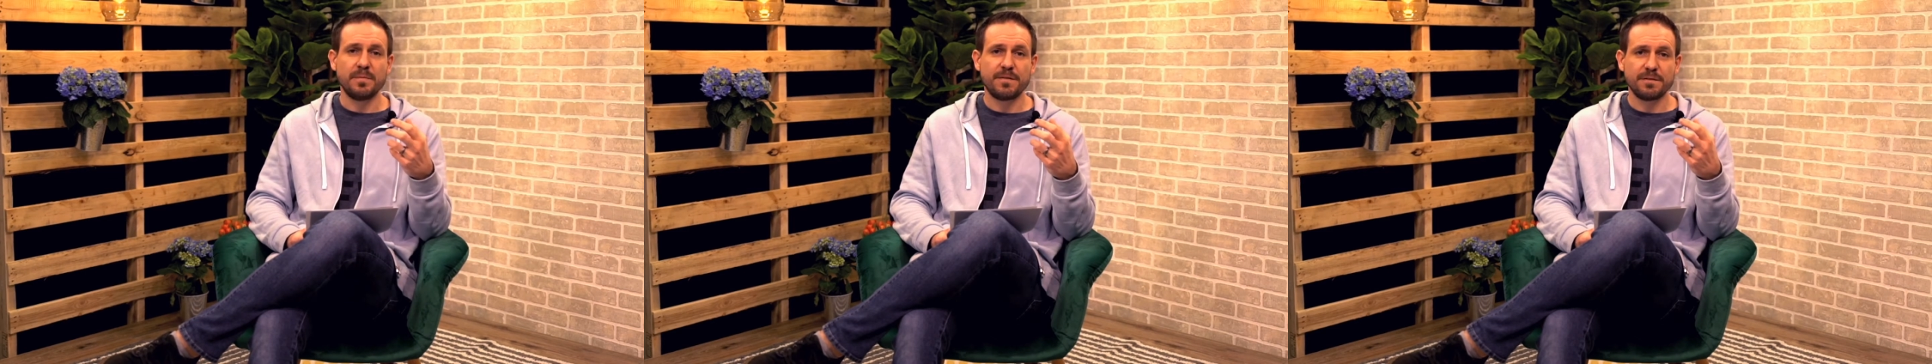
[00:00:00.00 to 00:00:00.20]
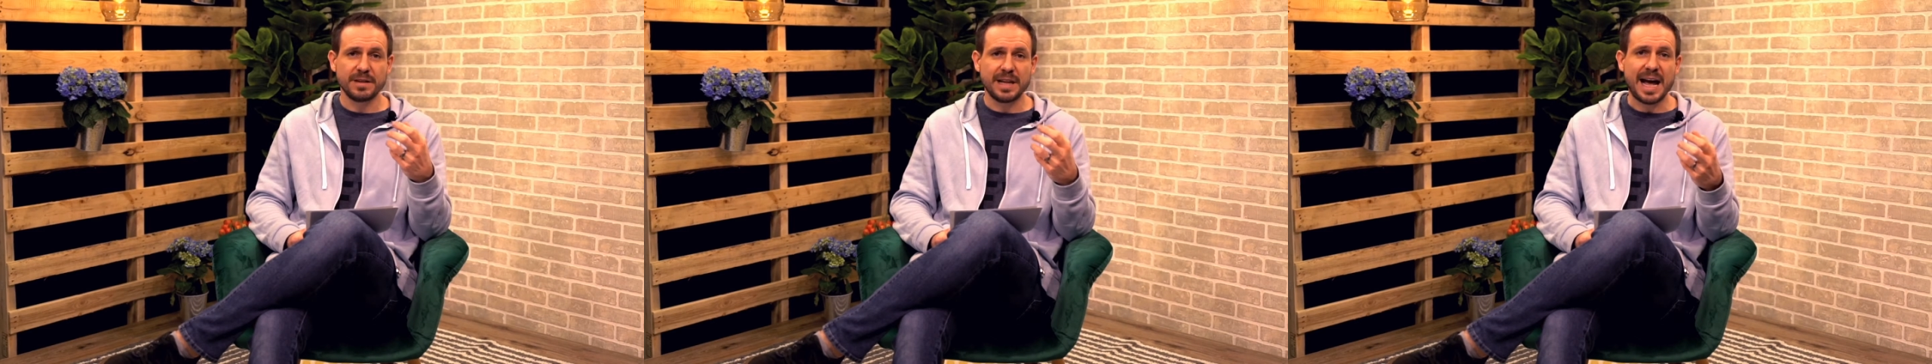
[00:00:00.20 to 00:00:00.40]

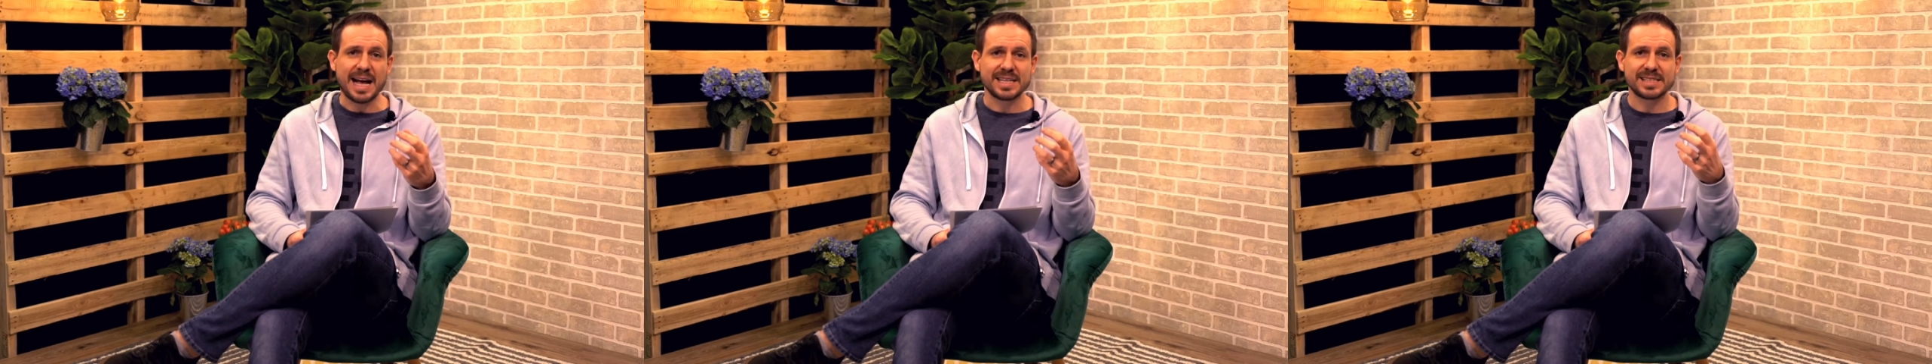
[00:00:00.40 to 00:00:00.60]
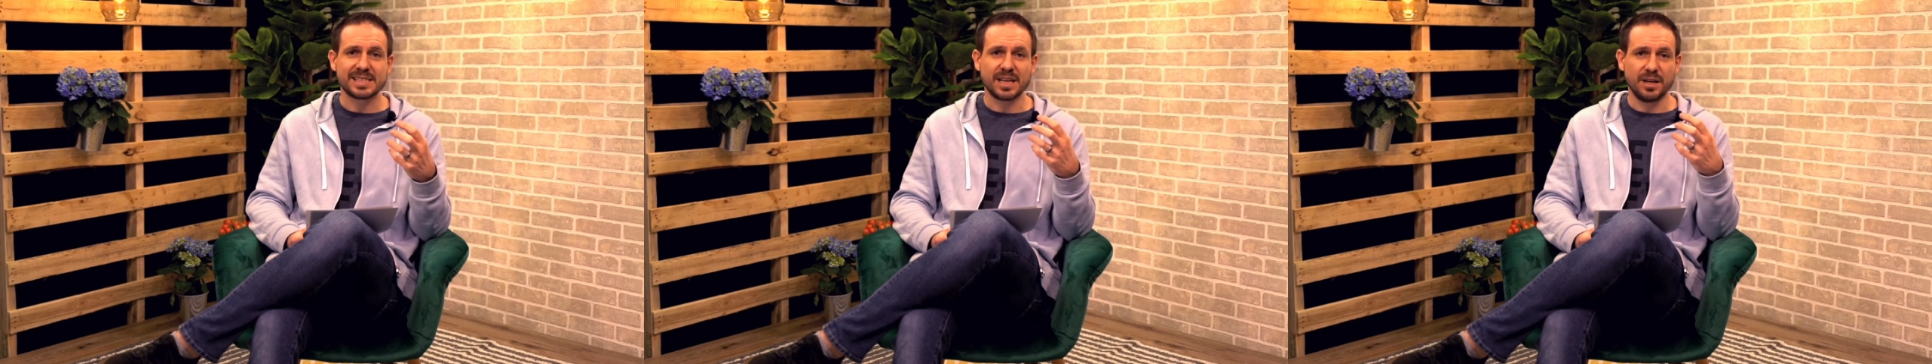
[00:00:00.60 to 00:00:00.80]

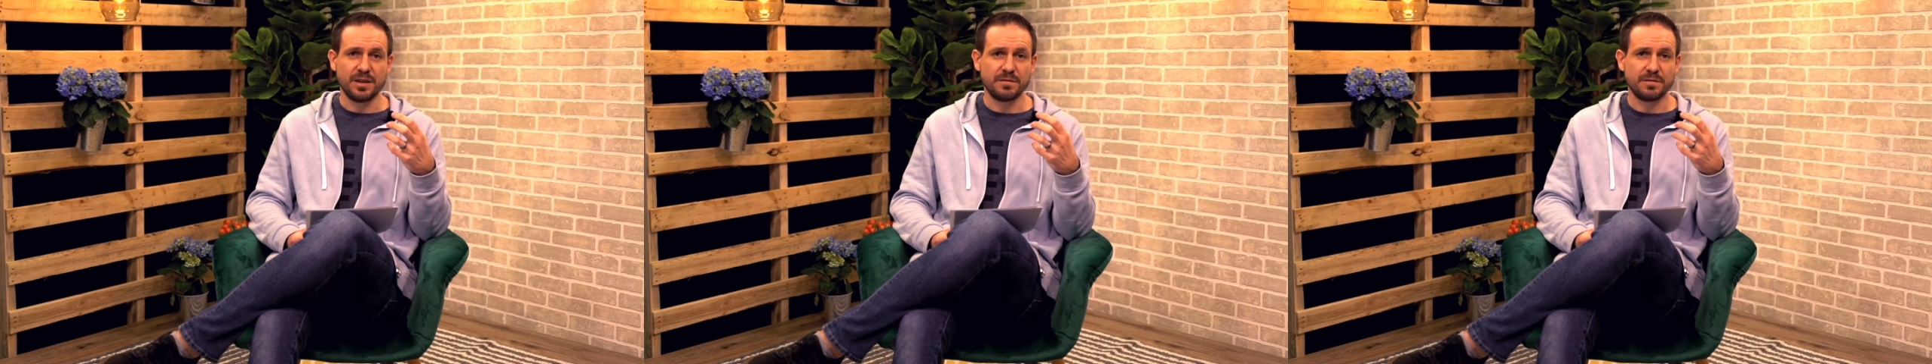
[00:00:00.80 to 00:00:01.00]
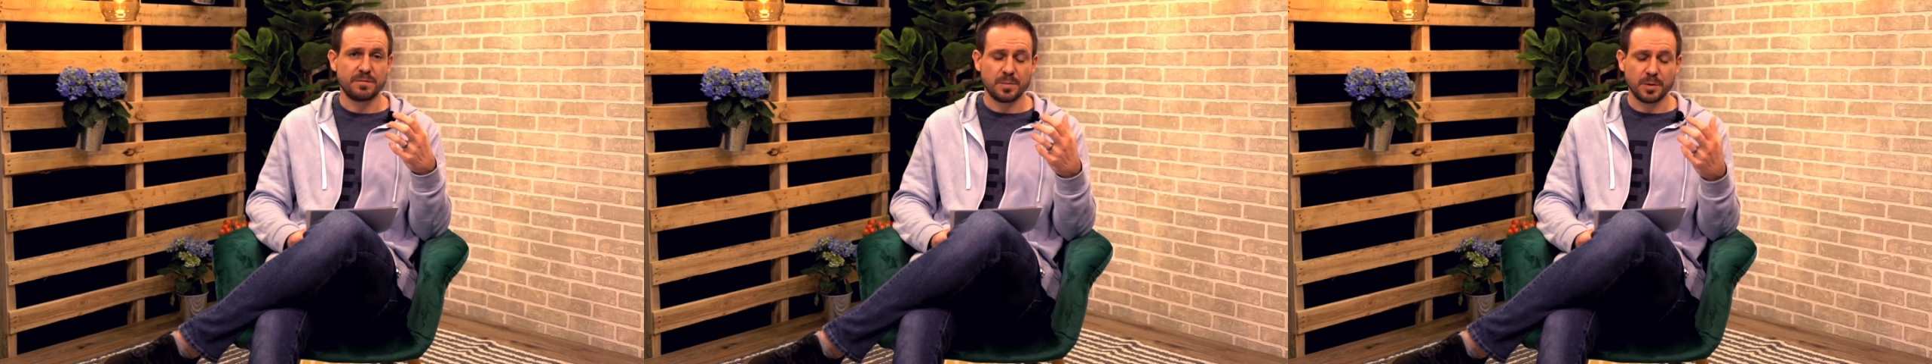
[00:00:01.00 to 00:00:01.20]
flask
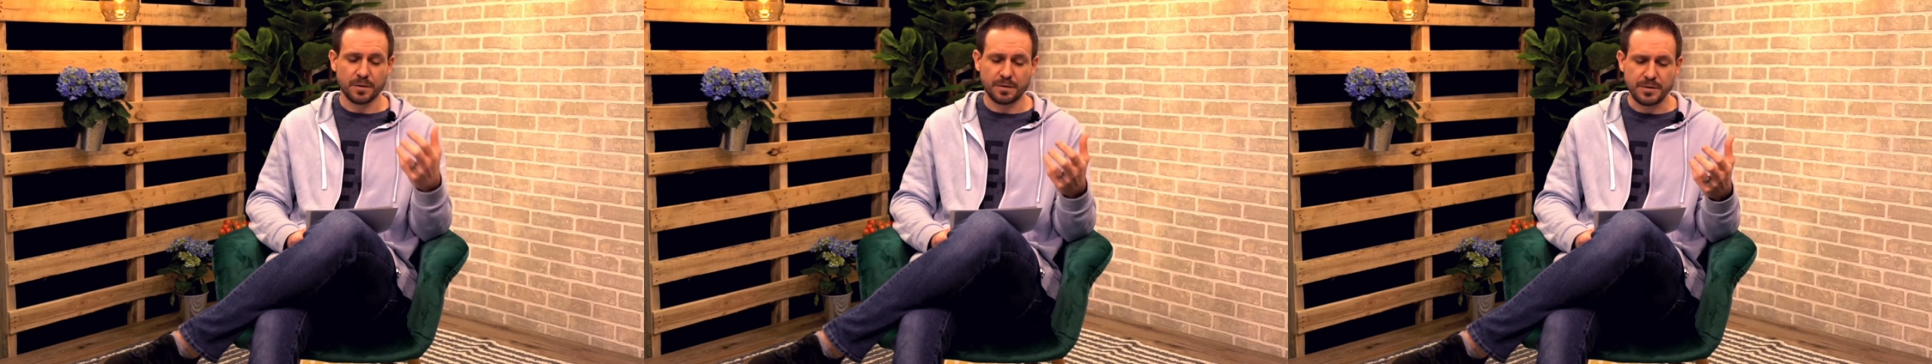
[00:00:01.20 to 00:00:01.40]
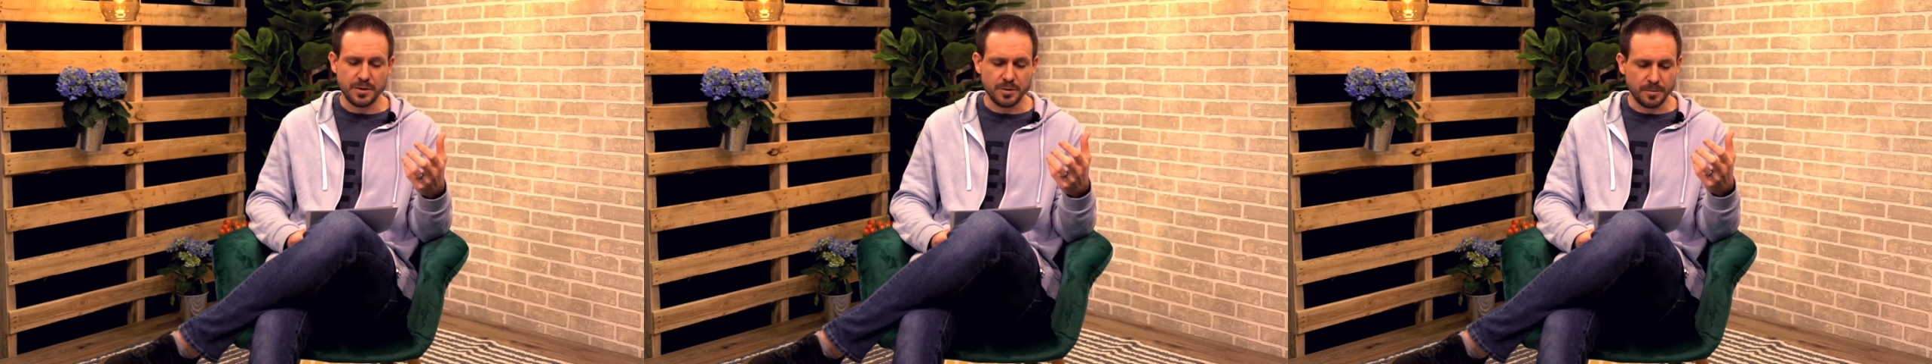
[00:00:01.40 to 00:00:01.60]
of
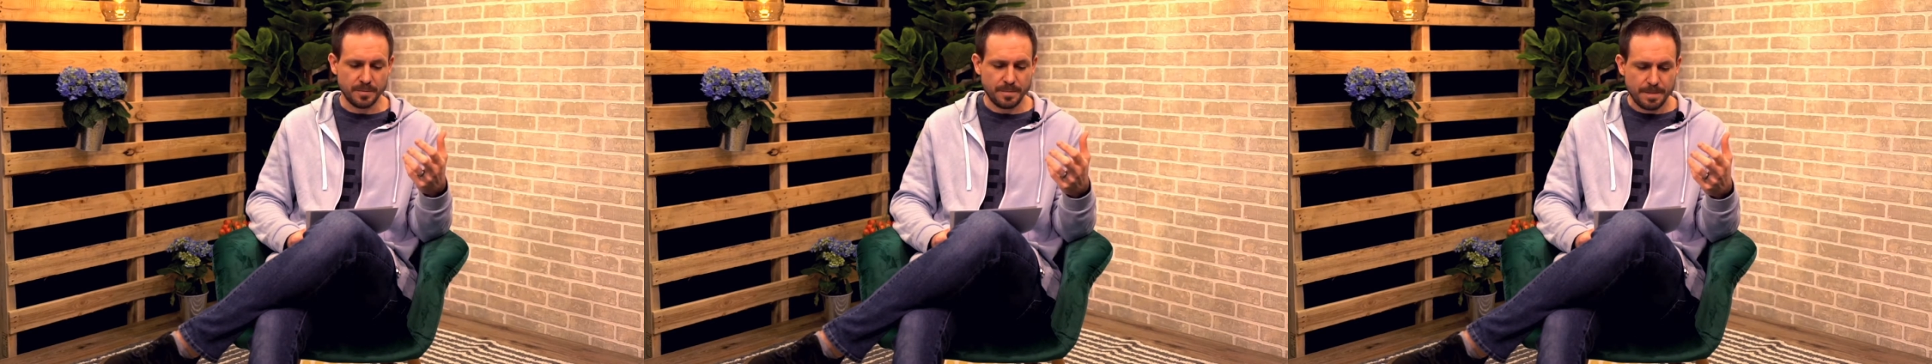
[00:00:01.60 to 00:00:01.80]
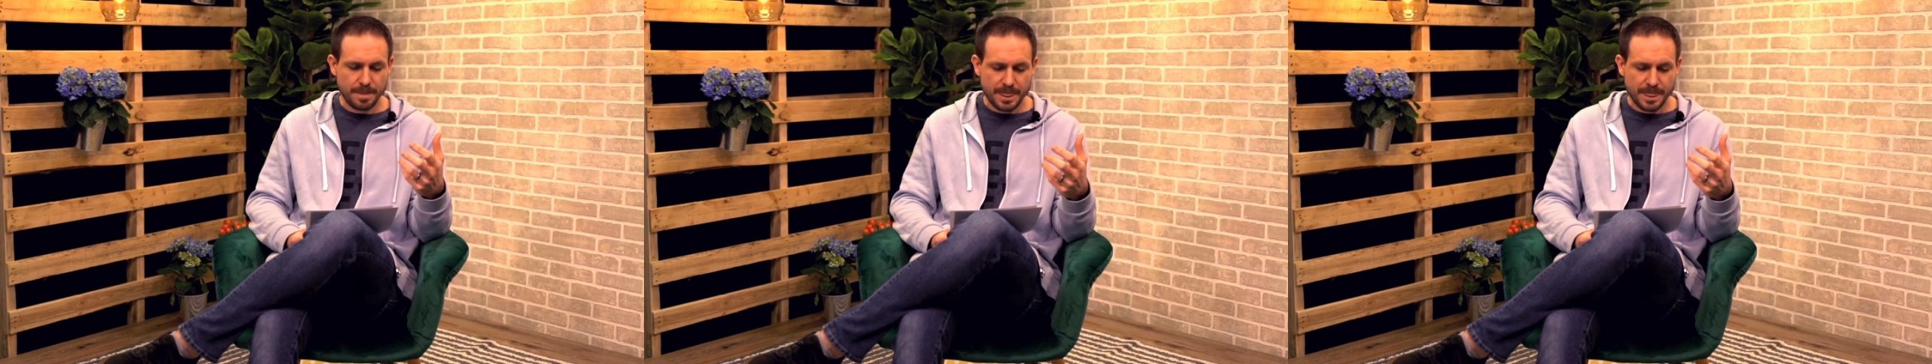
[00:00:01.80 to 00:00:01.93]
perfume.